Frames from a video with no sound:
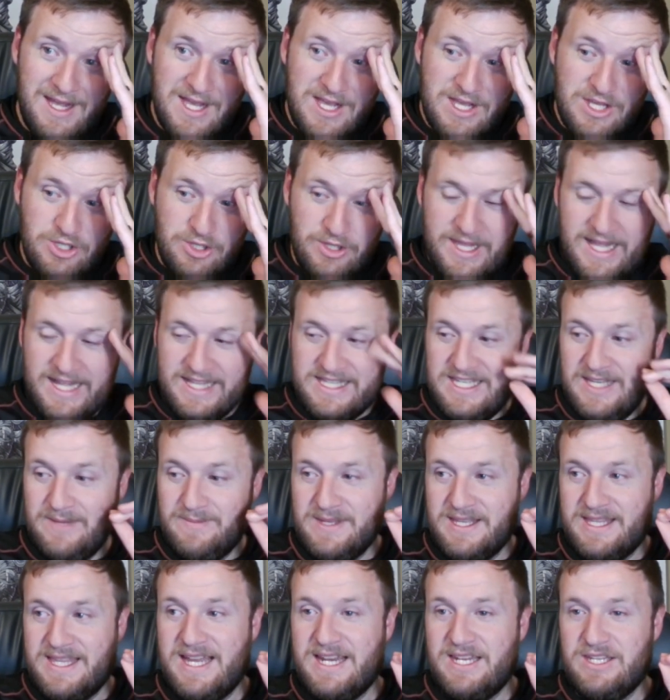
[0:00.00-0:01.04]
So that seems
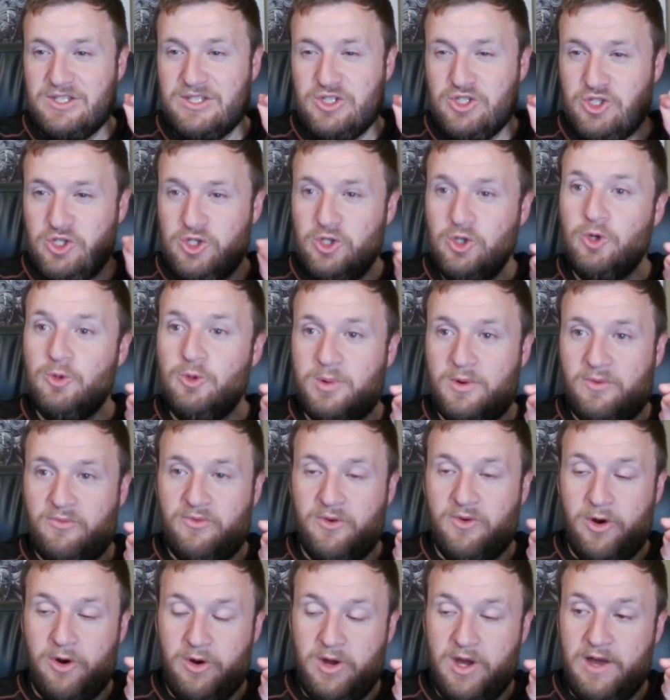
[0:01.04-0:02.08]
like that is super
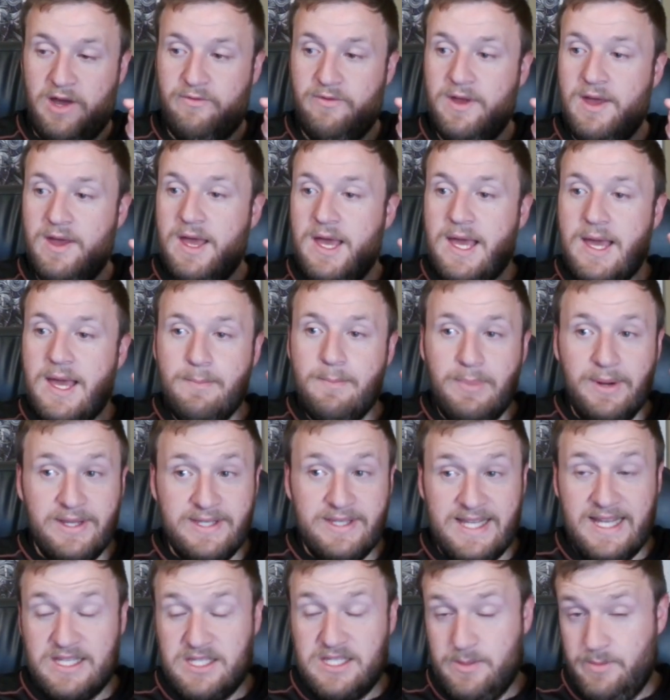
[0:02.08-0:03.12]
far off. But is
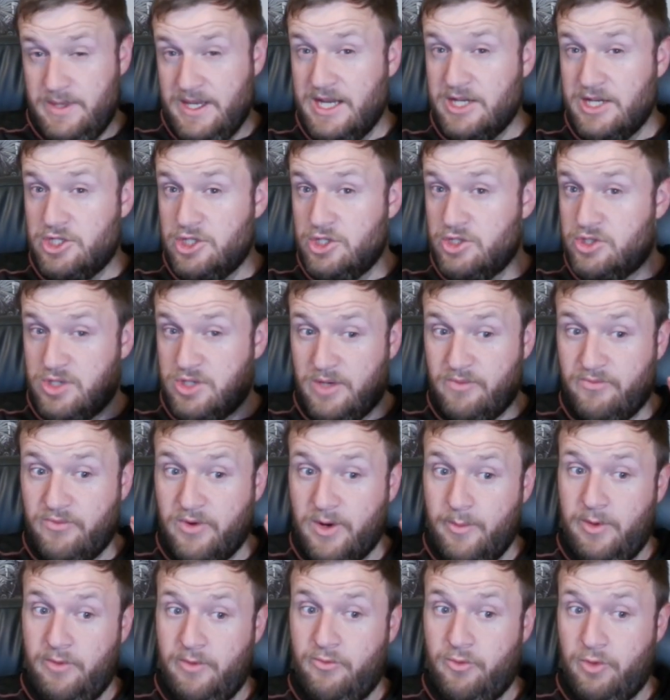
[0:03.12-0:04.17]
that something I should start
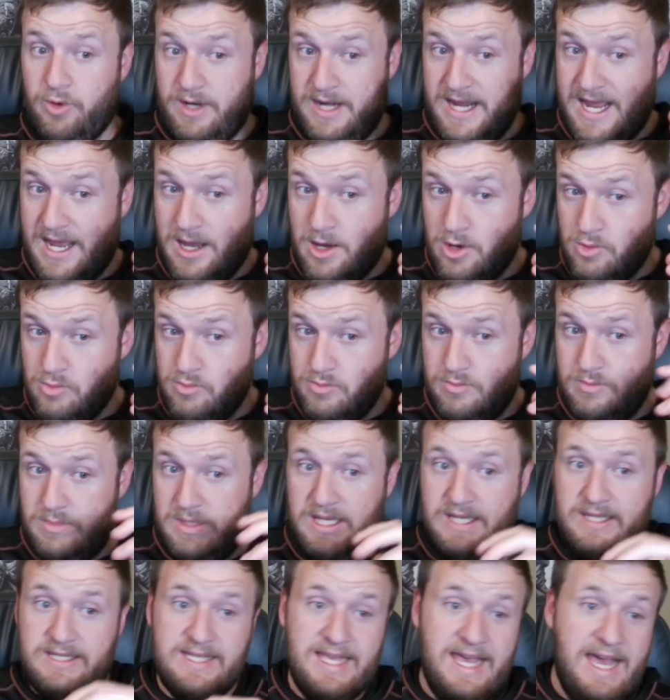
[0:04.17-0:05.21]
farming for now?
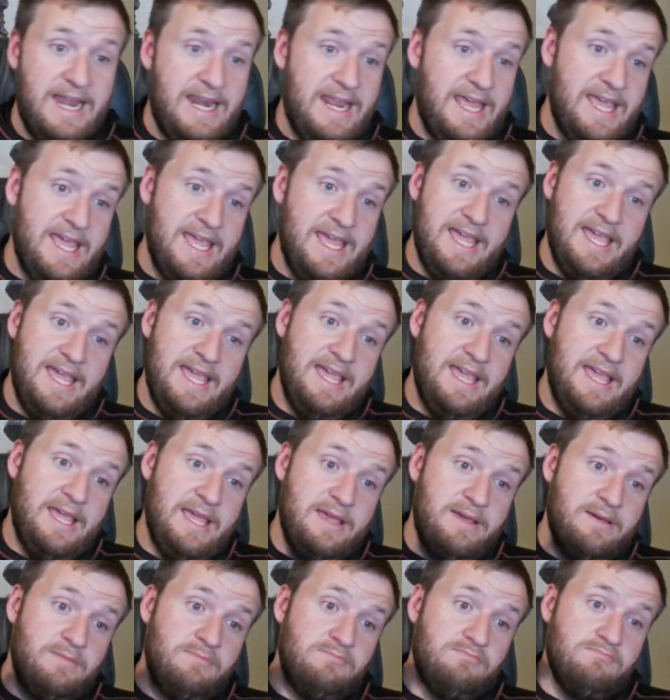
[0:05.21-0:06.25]
Is that
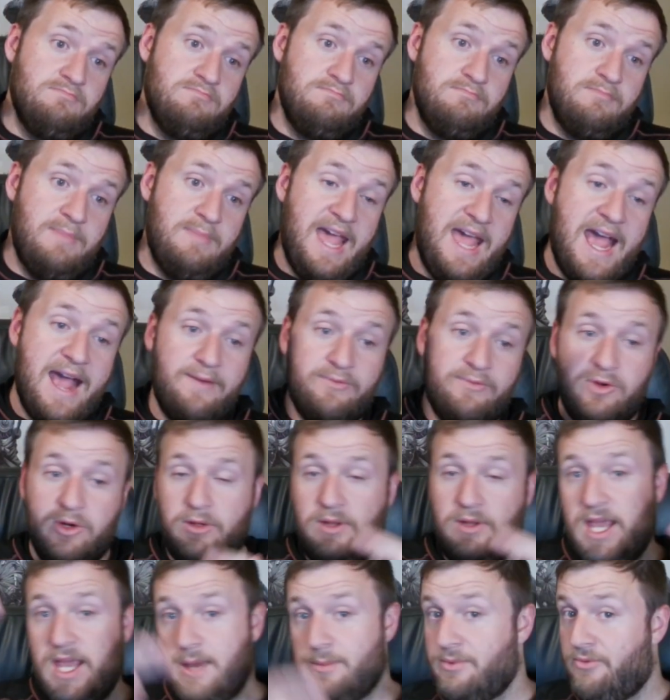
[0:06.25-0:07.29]
a after
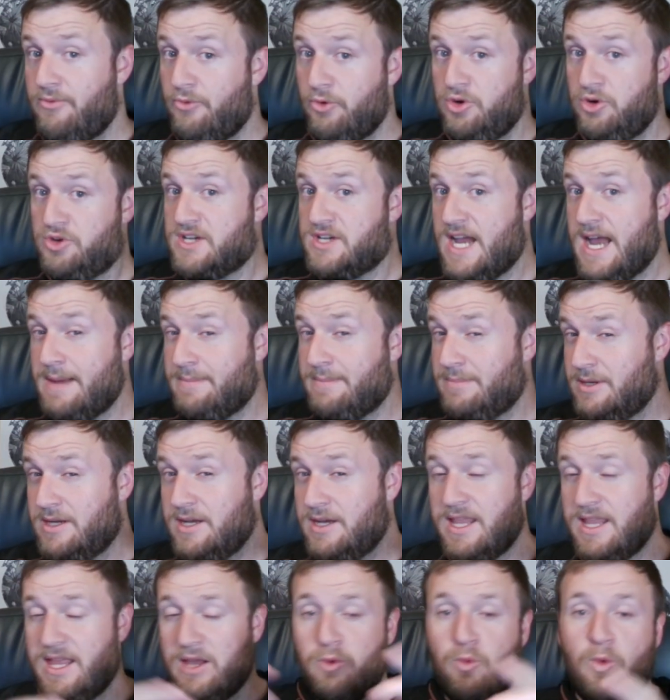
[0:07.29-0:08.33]
Leia before
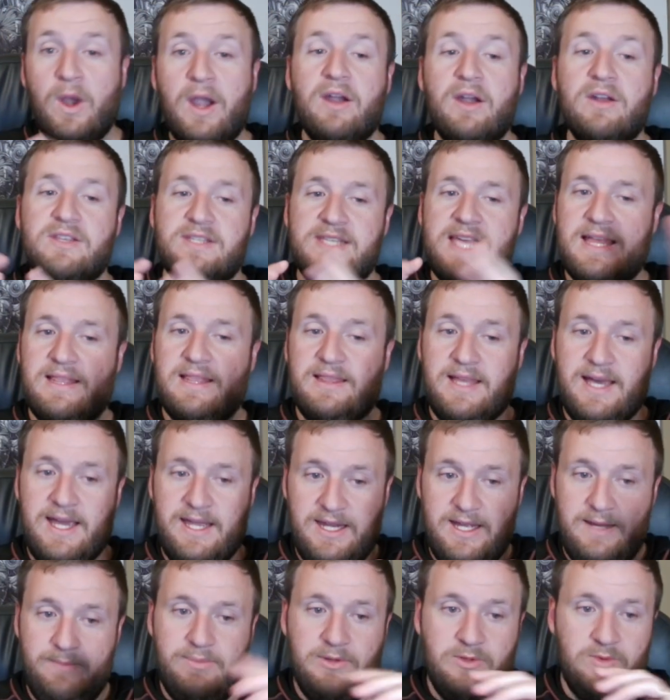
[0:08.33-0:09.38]
Jabba? Like, where does that line
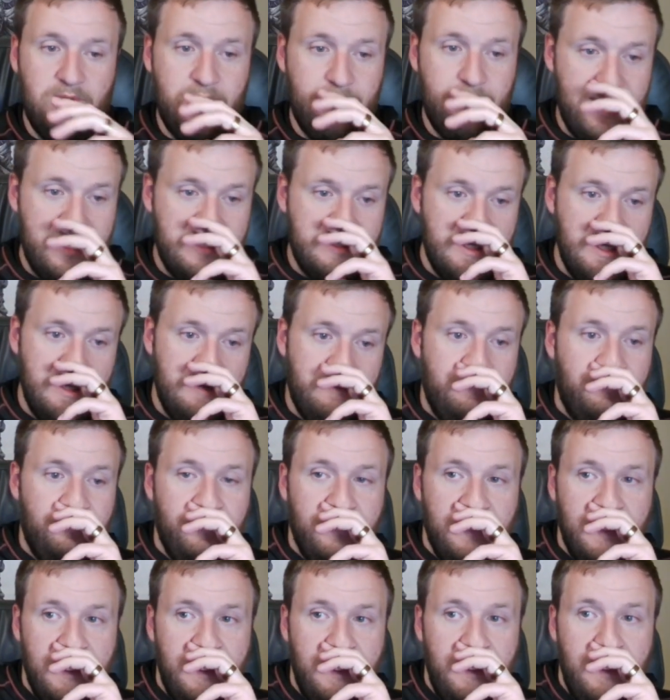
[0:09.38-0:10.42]
up is what I'm asking.
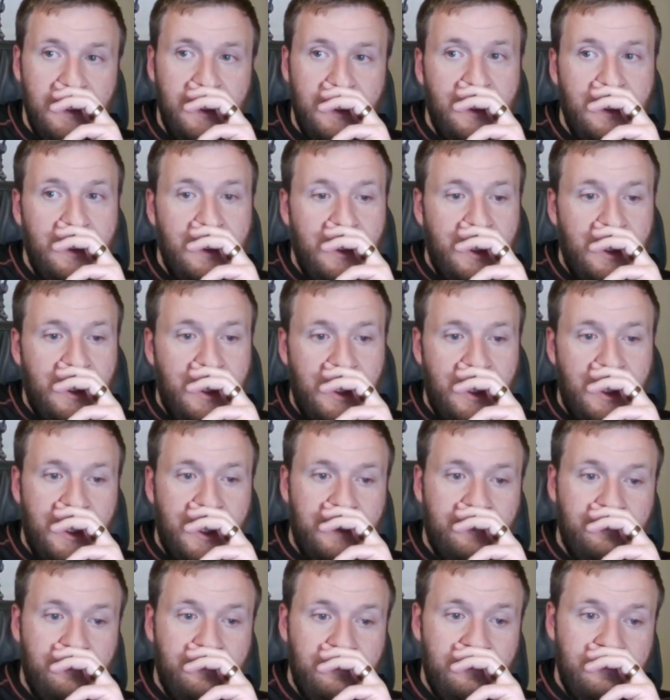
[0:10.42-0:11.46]

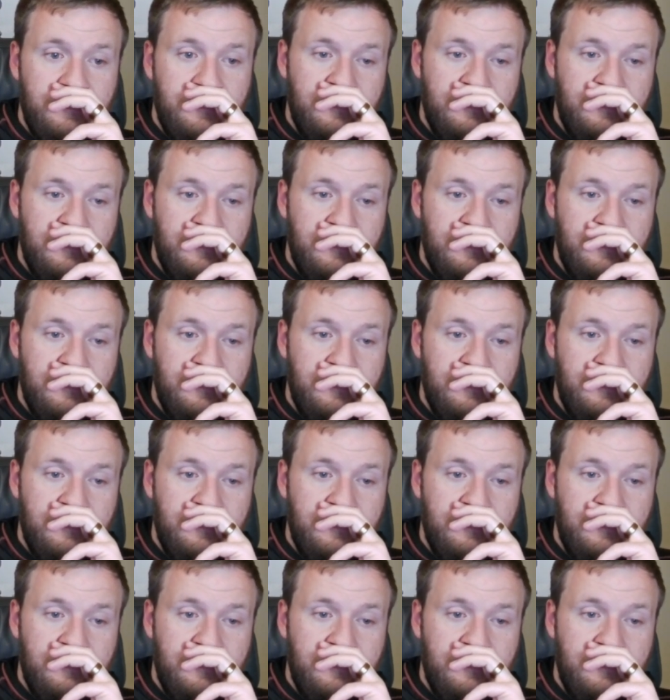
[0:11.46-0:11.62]
And